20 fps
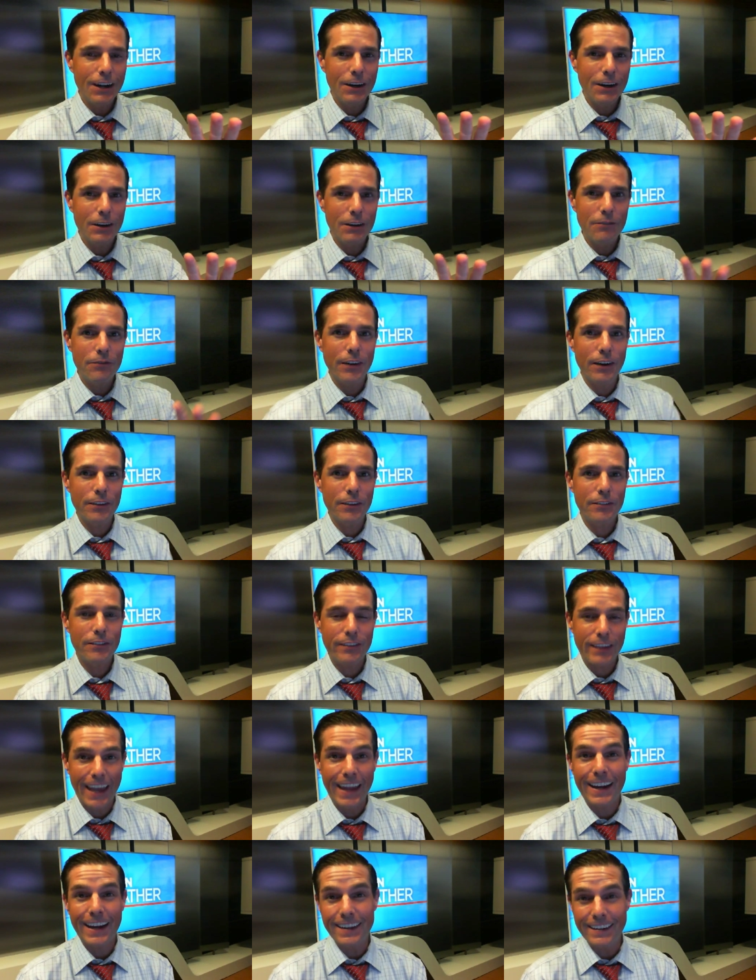of
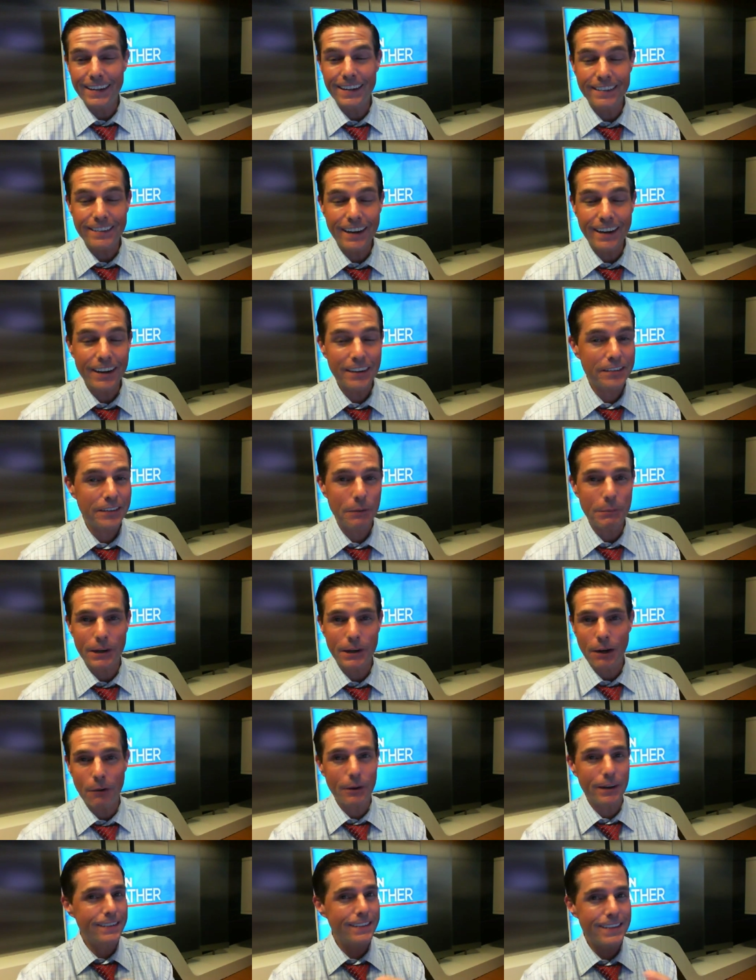sand and dust coming our
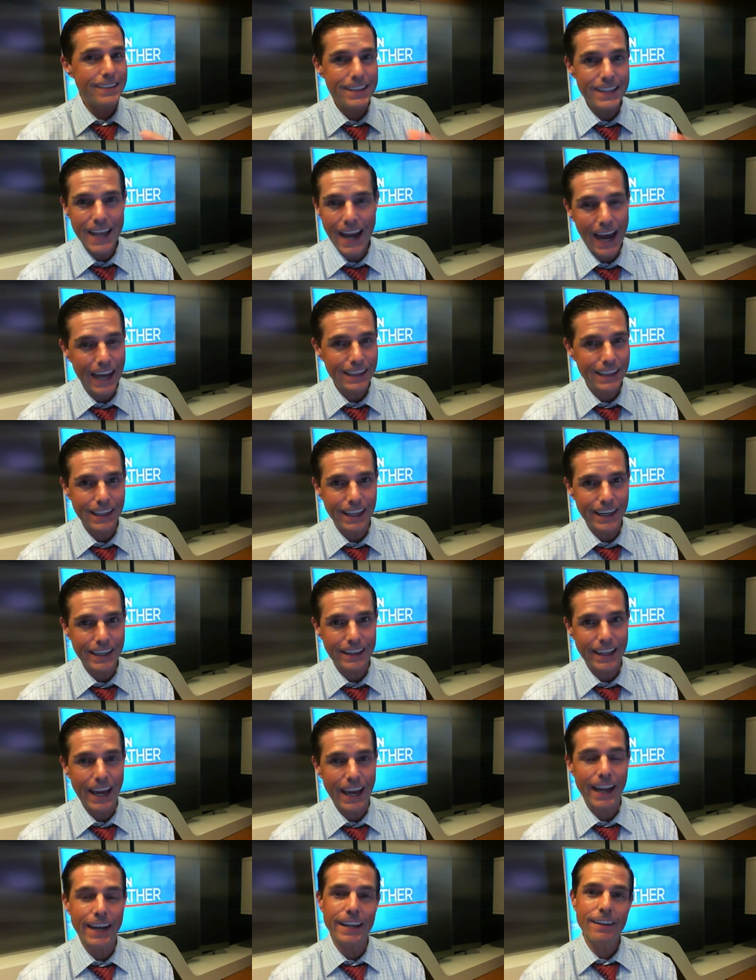way. It's not like
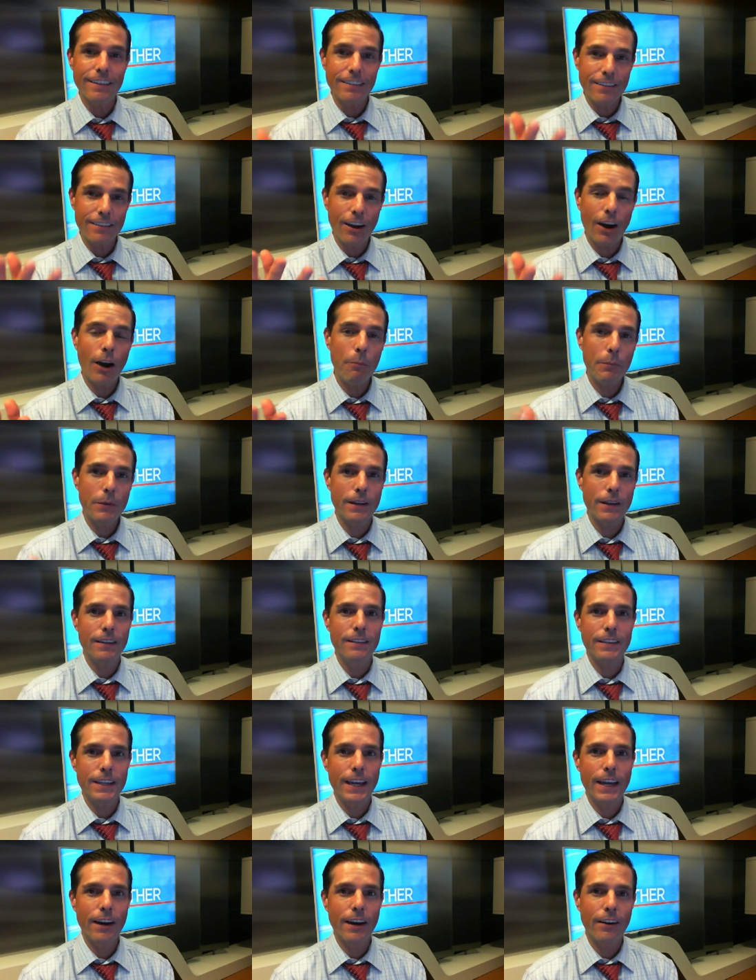that. It is up in
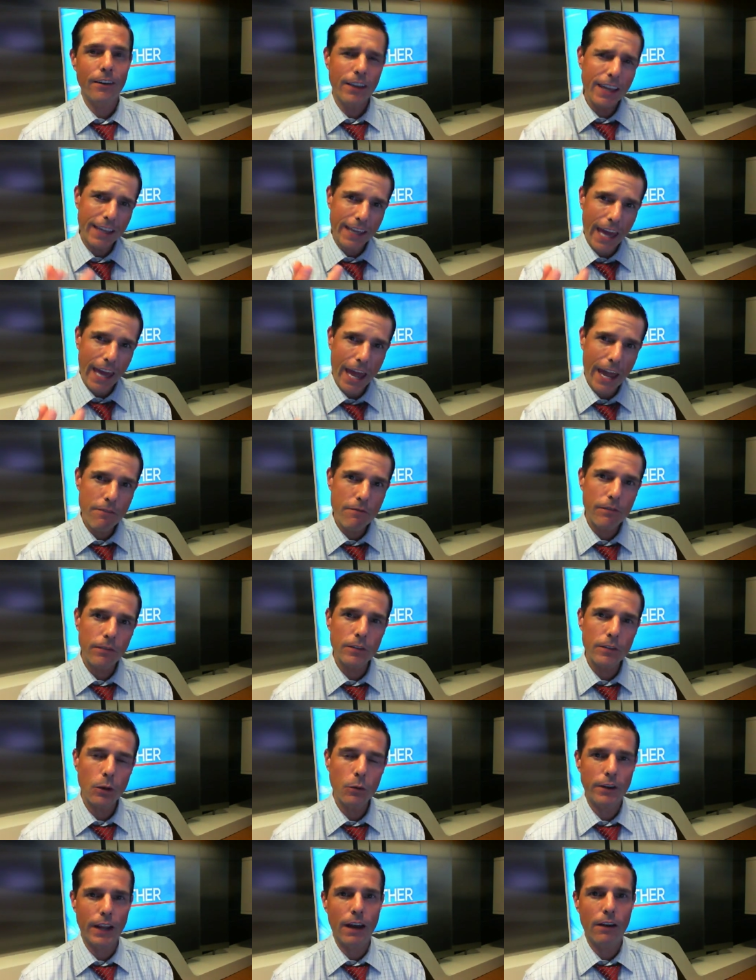the air. It can
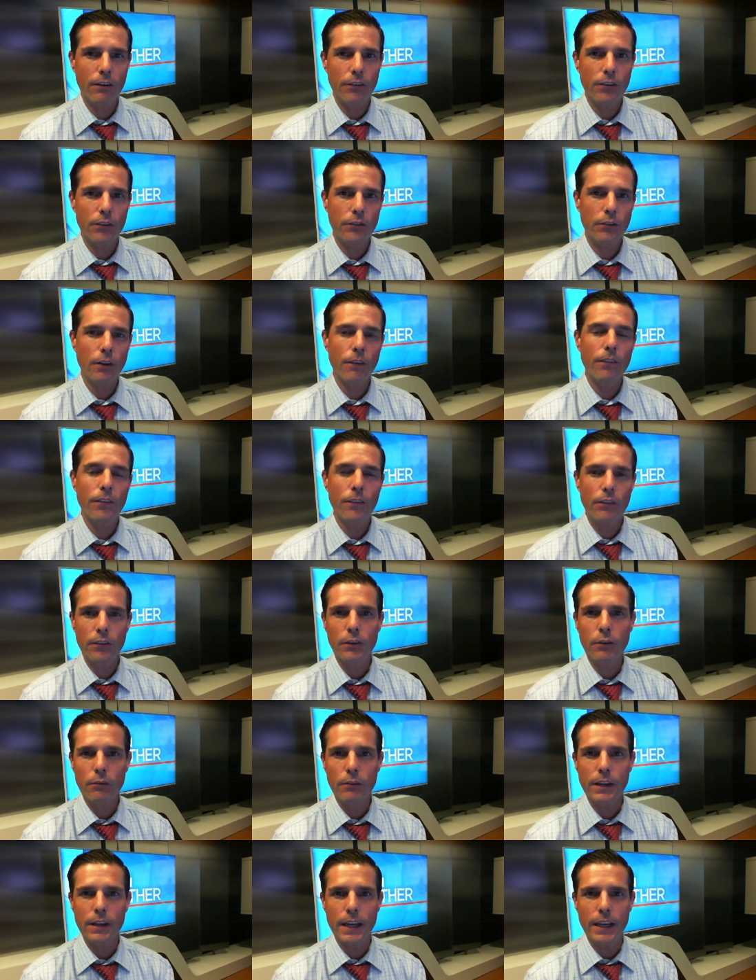float down to the surface and
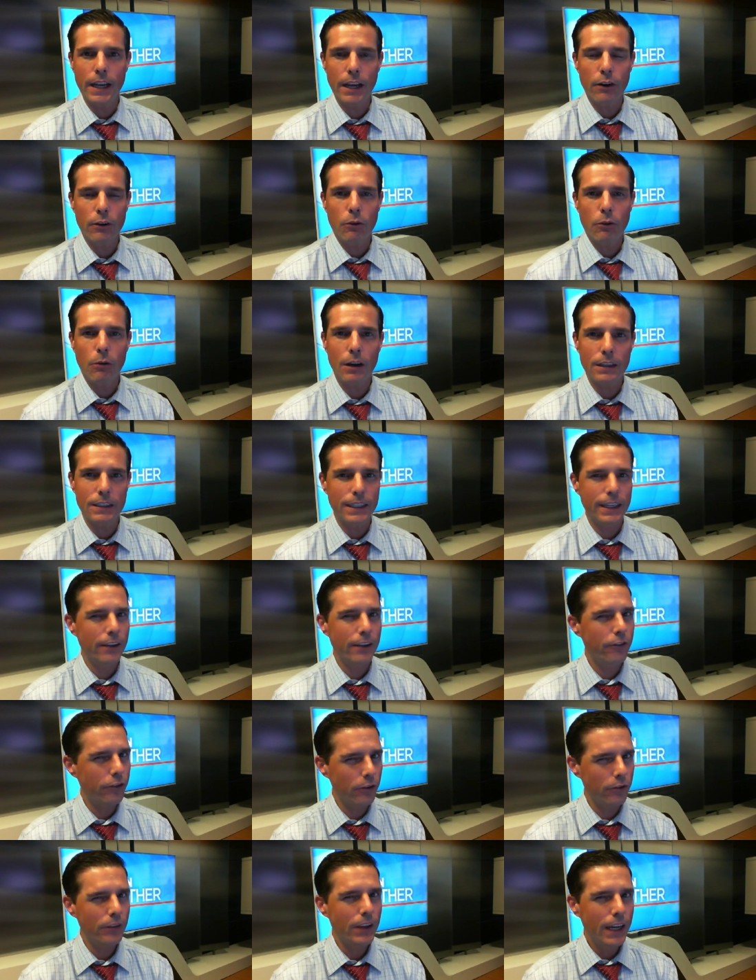create air quality
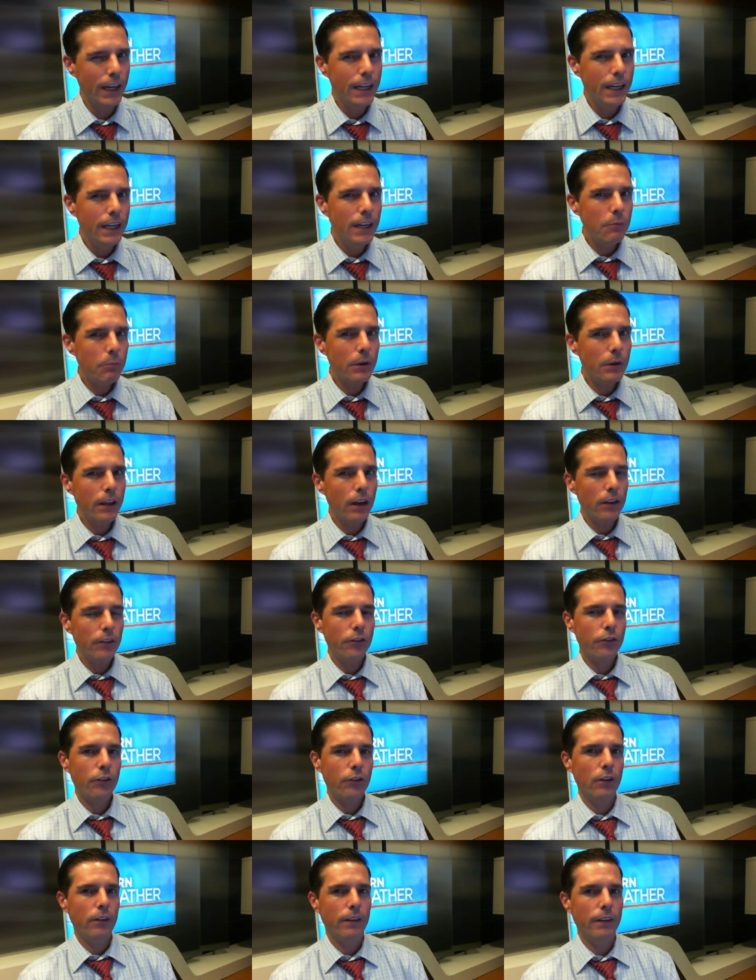issues. Pretty
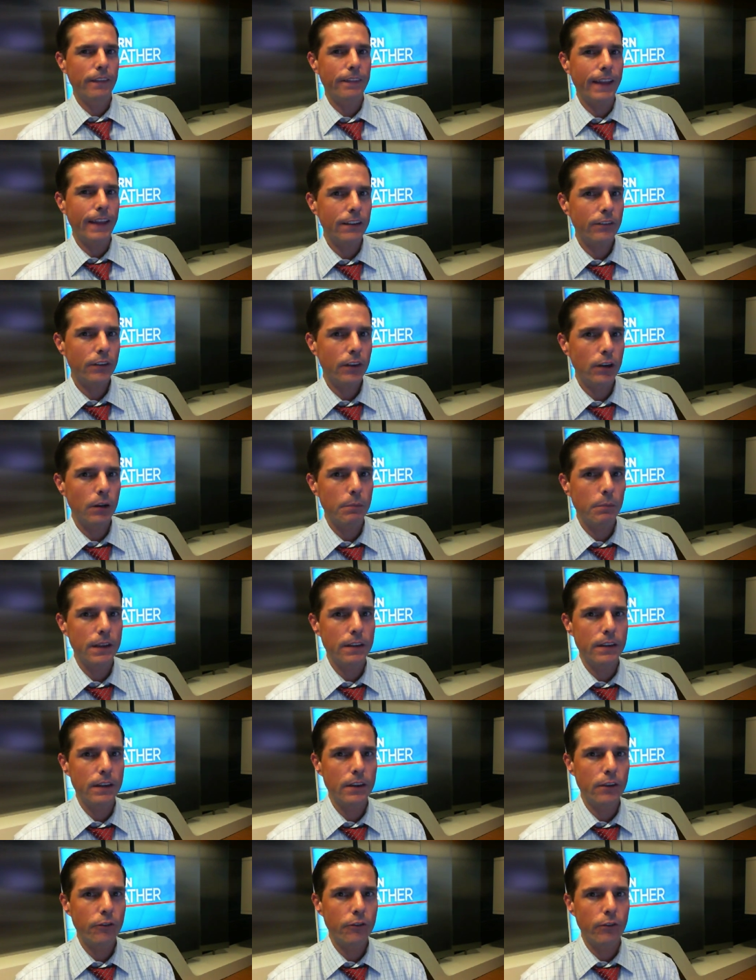uncertain that that's going to be
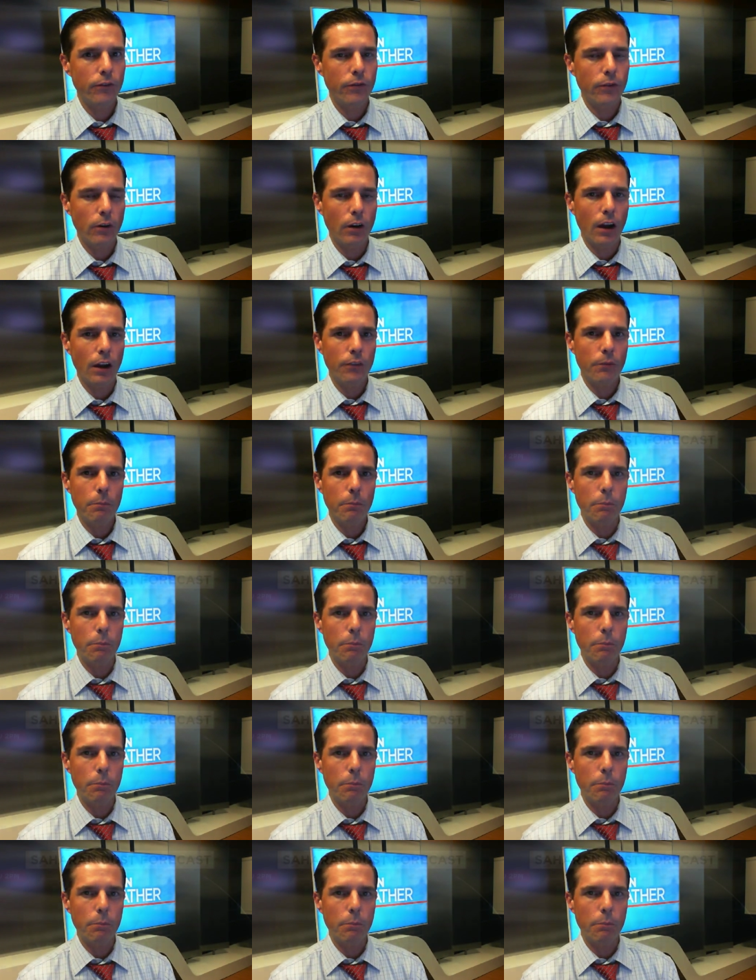the issue for us,